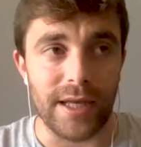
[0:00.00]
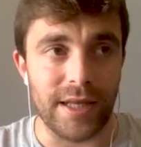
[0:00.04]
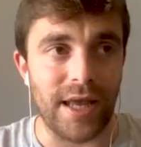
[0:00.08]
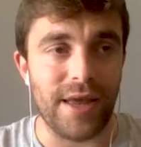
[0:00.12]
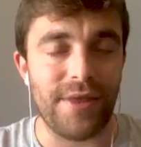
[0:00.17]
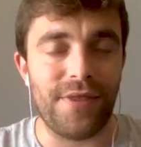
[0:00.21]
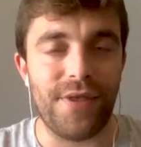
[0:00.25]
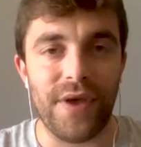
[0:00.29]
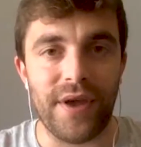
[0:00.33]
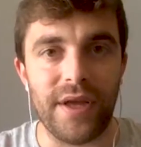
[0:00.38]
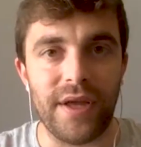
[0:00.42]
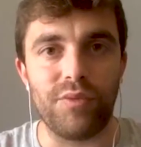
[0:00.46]
I
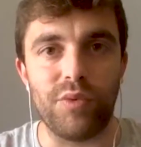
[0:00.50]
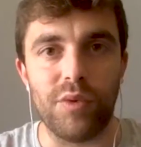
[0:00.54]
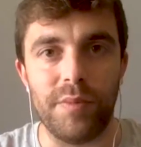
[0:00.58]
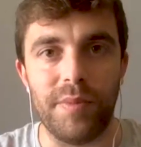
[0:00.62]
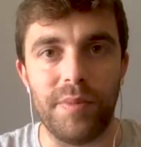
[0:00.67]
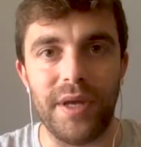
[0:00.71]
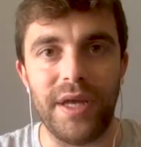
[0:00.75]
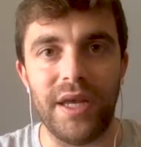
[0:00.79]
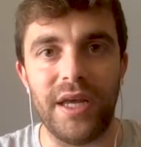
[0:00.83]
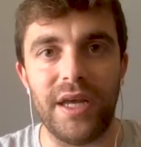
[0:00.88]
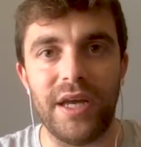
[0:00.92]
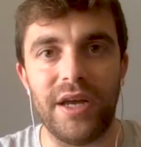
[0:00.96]
think it will
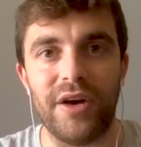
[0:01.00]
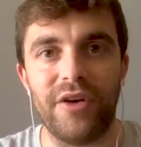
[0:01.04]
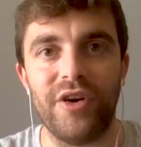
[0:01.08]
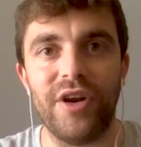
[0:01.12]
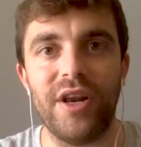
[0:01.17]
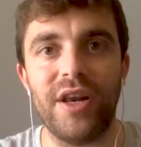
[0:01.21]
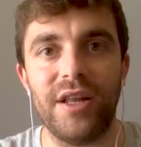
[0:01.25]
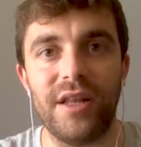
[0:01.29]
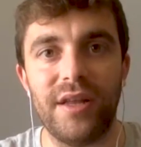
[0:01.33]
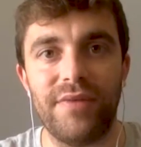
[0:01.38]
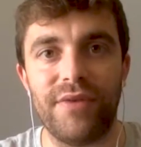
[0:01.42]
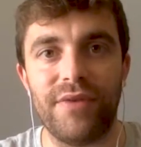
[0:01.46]
be
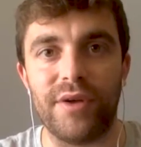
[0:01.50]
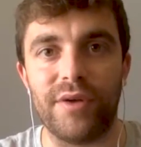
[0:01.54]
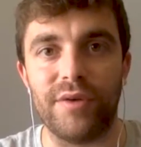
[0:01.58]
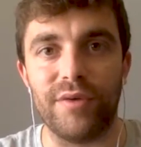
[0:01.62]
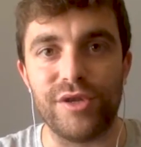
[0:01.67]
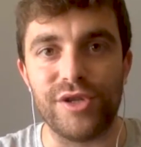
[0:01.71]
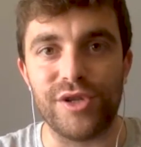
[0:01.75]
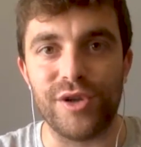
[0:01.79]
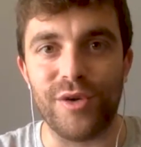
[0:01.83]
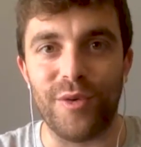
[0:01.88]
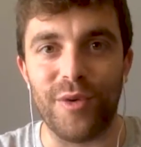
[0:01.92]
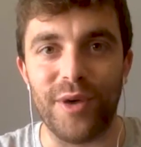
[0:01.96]
really difficult.
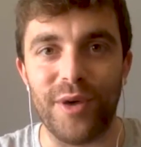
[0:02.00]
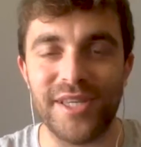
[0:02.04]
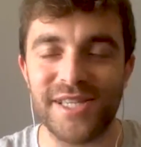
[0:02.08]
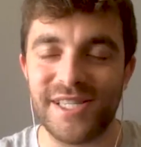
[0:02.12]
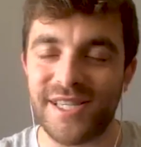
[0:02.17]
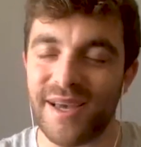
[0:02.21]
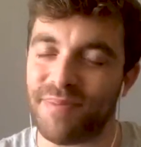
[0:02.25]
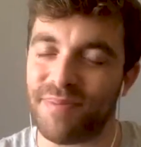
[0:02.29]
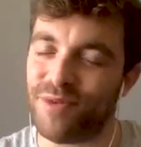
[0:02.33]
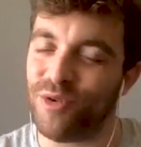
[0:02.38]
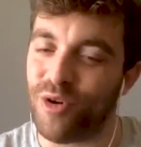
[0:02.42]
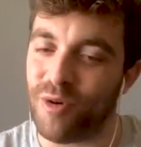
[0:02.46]
So it's
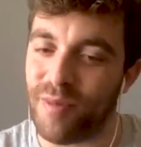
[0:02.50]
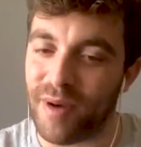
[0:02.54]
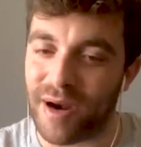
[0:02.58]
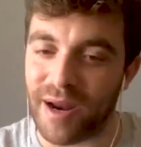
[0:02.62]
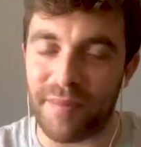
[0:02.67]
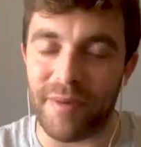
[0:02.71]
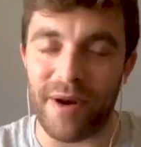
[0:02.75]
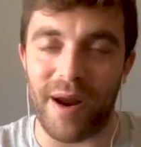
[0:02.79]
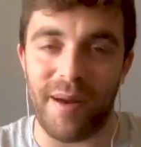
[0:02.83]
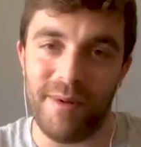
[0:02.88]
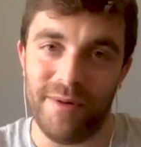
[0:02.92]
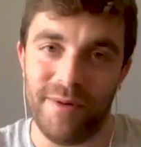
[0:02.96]
up to Roman
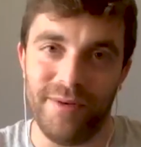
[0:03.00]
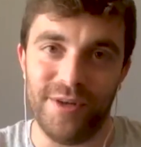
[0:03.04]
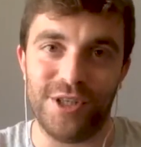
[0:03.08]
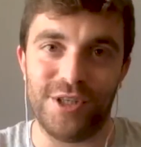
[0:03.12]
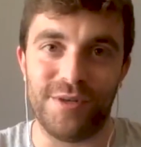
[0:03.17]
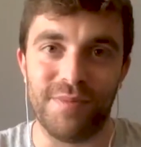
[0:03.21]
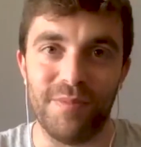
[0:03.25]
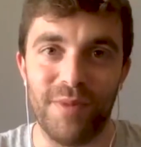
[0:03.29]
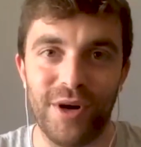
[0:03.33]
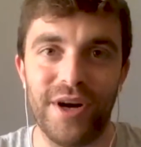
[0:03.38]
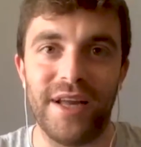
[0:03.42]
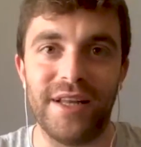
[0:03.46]
Abramovich
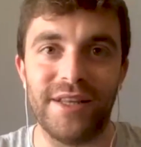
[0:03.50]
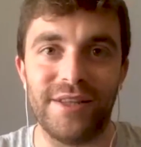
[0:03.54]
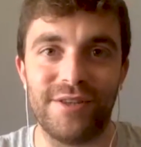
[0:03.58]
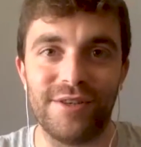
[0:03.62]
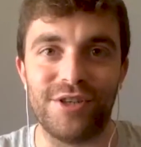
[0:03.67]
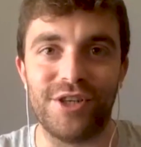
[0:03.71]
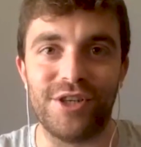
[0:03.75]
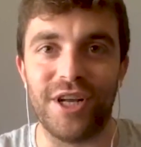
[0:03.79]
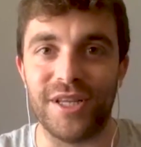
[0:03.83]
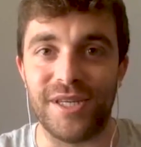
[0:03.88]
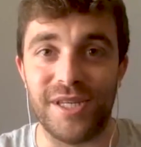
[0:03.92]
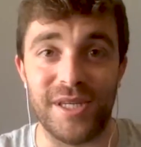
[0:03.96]
more than to
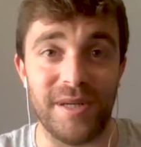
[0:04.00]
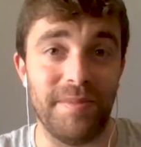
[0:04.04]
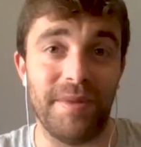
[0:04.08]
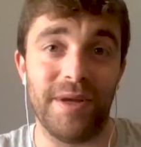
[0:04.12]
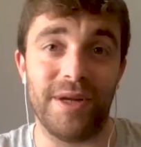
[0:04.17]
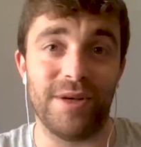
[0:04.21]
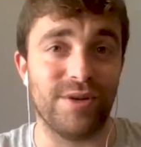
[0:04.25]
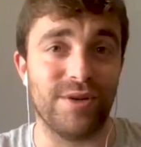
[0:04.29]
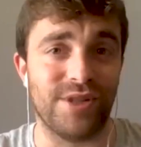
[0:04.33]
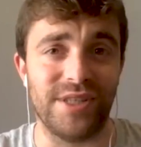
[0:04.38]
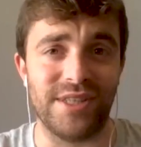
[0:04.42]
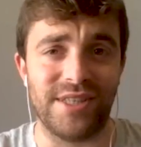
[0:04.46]
Chelsea,
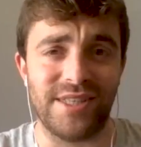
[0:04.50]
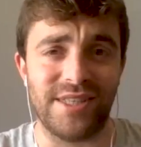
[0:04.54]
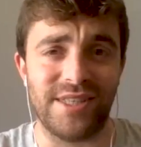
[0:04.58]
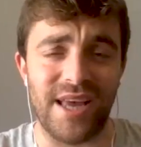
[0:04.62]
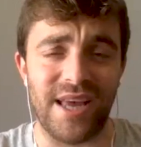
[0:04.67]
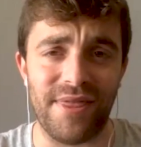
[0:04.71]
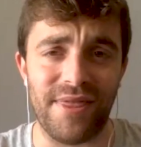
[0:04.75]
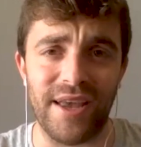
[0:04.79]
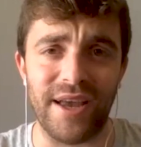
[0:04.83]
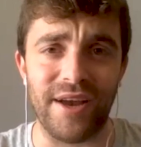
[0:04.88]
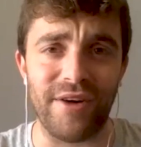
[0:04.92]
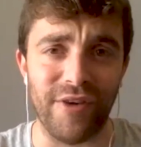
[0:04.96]
because it's
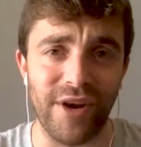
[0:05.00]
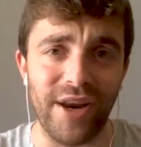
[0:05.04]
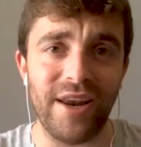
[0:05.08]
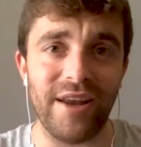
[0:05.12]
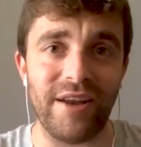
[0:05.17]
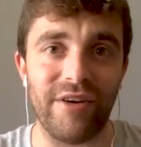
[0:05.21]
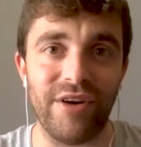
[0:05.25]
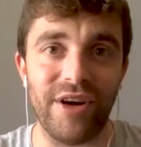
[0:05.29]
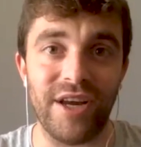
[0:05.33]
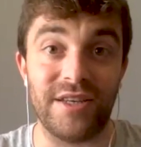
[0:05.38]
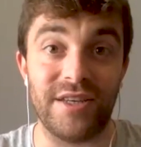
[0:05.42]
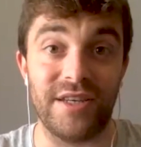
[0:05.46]
something really
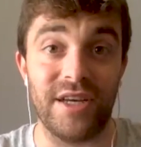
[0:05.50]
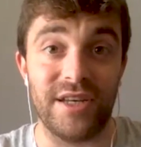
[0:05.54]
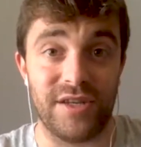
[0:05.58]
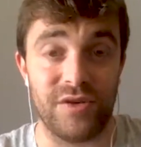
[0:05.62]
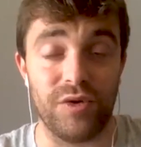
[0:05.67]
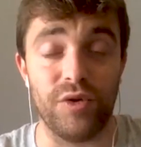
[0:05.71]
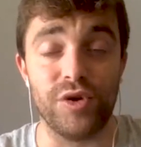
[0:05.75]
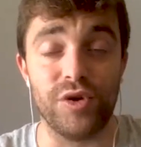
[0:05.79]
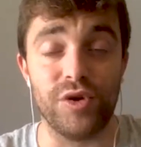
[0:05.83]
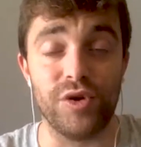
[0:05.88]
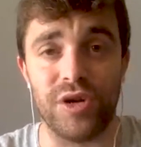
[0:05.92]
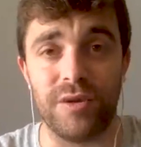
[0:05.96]
crazy, as
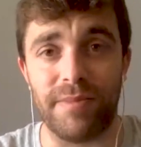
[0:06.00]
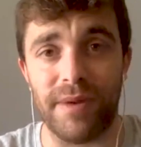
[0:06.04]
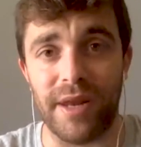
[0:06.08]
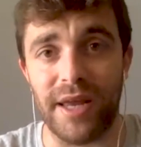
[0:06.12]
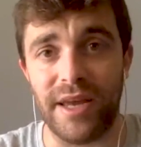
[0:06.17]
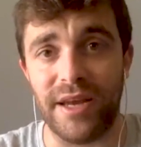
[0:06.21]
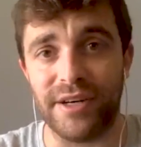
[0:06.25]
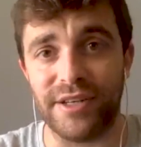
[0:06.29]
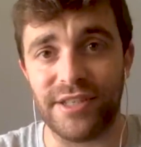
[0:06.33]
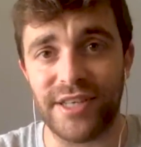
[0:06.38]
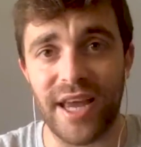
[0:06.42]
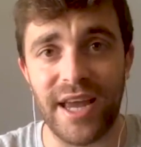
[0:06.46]
also the
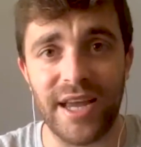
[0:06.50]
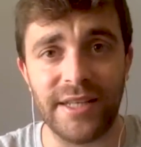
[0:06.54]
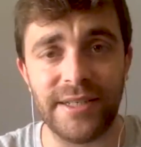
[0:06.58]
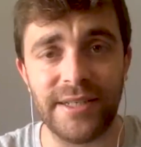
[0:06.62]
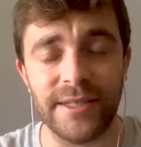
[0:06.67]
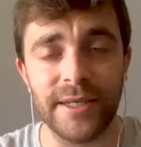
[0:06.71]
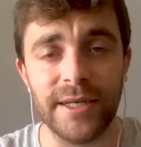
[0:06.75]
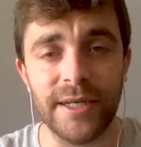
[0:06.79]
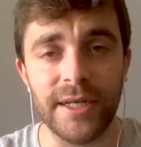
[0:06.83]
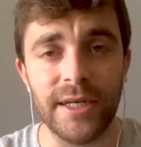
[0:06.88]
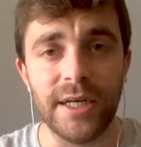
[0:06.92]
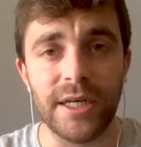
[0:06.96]
player said.
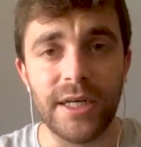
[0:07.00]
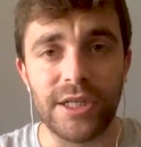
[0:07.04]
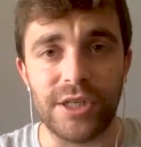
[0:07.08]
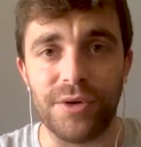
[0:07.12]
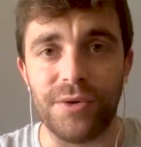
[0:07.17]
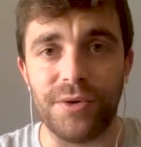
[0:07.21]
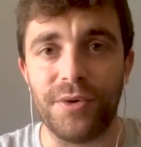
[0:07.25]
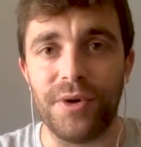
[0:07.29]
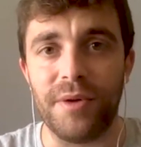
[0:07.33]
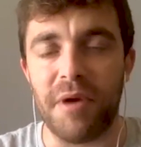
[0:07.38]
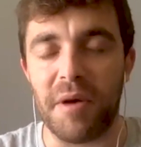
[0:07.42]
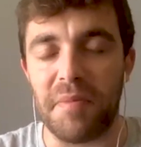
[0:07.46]

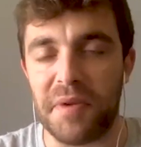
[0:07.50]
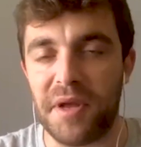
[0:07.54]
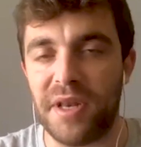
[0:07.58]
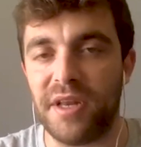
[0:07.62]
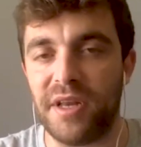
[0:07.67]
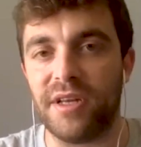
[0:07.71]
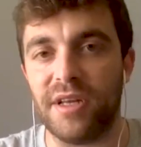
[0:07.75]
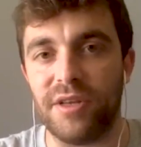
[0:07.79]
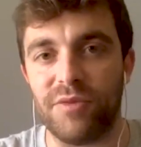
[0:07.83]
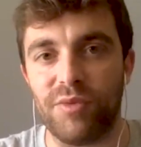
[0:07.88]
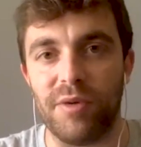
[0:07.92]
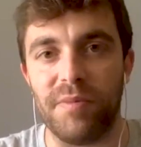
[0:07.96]
So in my opinion,
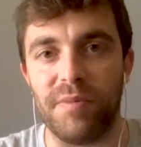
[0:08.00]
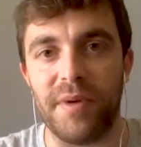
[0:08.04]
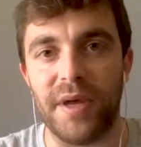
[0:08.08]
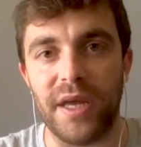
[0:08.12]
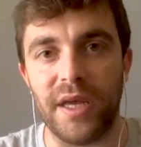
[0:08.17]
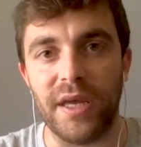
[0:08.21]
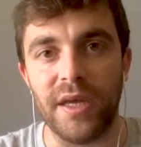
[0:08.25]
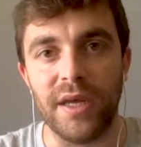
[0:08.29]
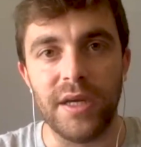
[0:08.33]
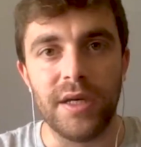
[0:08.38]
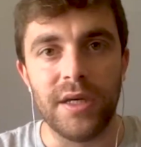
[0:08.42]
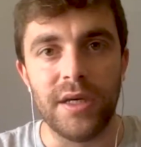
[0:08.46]
it will
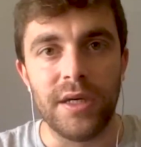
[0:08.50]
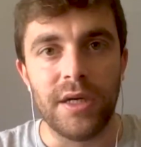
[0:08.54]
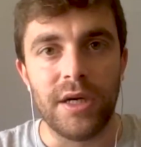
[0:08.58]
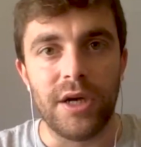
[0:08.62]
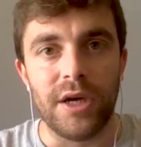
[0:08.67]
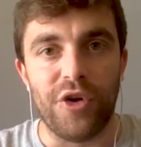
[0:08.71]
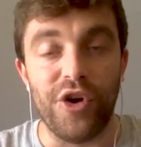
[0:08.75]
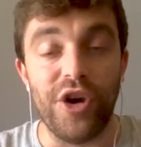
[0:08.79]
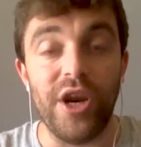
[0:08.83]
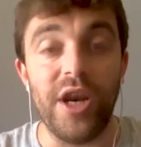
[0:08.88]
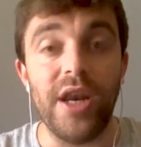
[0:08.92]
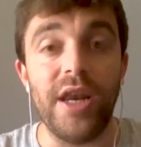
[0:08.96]
be
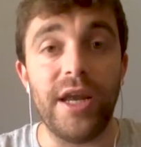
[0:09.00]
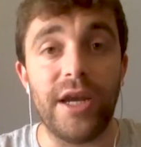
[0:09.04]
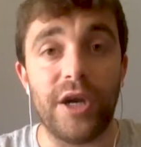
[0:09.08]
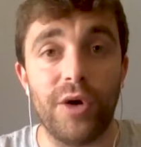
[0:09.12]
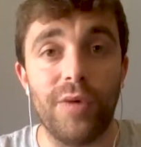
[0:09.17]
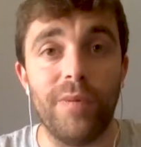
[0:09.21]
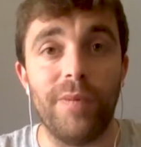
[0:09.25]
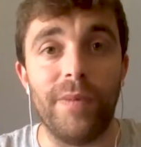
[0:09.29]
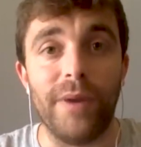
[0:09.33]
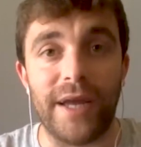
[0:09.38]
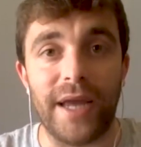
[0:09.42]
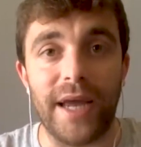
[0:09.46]
really
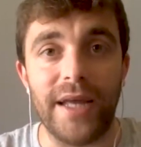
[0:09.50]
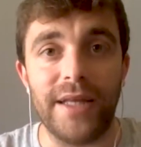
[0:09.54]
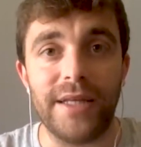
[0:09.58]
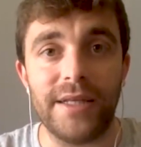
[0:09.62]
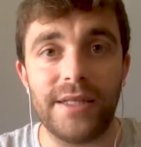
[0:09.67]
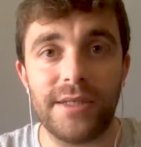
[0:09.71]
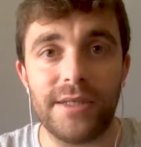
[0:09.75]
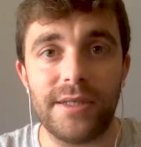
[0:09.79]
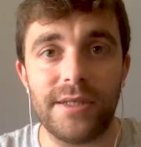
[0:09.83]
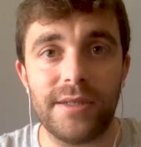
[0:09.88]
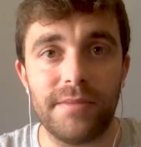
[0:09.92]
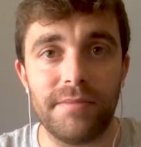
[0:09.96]
complicated,
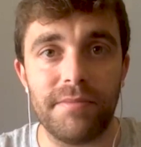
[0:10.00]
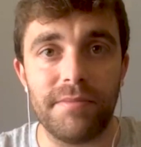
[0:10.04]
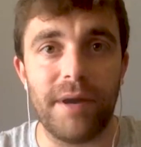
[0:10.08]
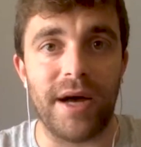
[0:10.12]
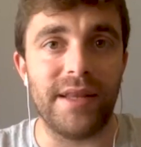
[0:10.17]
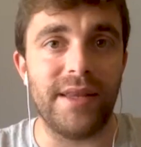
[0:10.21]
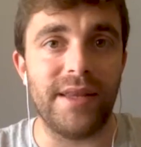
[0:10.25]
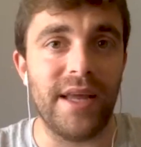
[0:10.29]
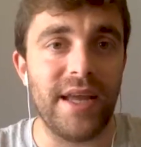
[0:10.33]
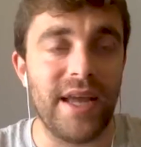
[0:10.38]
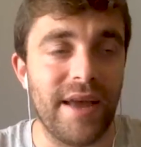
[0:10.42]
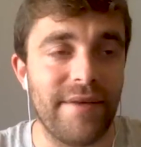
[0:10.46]
but
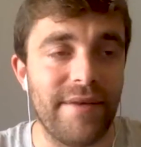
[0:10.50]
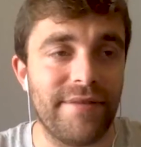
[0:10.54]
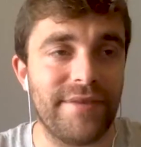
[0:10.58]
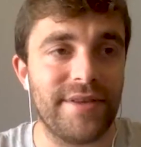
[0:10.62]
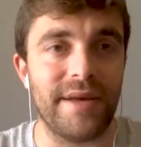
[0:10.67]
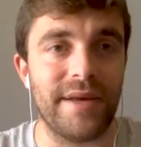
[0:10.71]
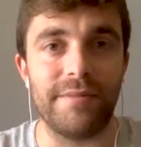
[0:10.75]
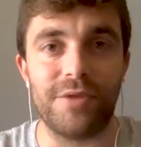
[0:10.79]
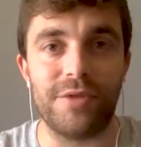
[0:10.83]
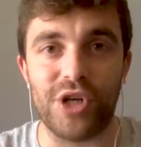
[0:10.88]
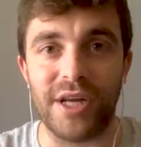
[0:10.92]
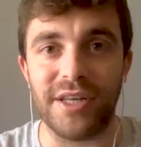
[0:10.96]
they have
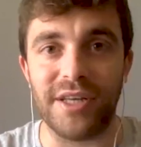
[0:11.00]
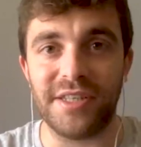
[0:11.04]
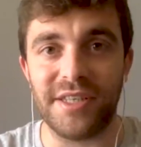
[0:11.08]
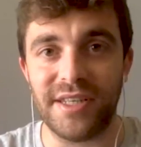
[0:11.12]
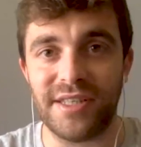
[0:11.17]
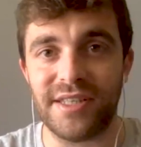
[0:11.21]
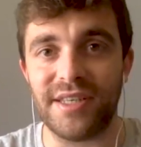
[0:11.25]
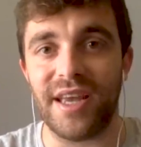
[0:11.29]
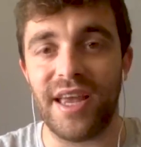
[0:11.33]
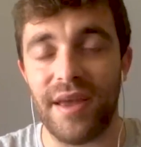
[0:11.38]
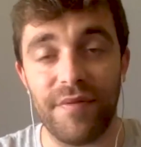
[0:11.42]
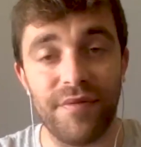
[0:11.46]
some
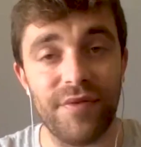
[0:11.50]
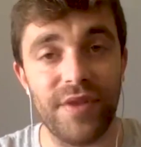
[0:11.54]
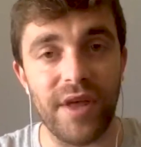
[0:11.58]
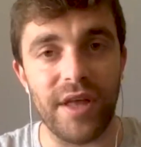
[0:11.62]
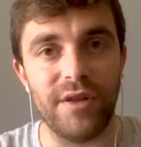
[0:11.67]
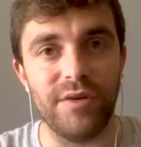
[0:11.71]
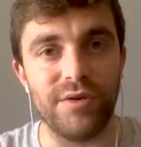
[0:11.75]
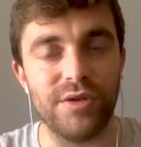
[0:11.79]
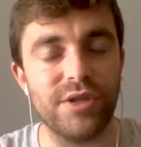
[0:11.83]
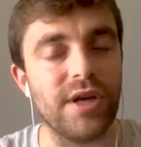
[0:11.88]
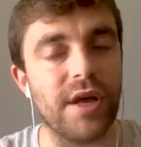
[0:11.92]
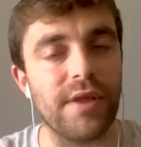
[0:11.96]
chances if they
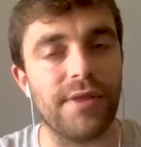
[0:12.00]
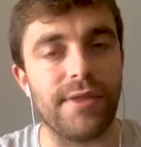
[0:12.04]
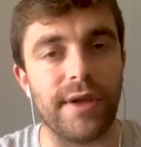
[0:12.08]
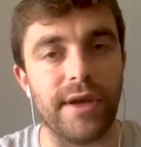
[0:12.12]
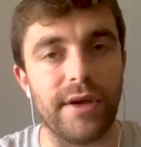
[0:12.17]
do something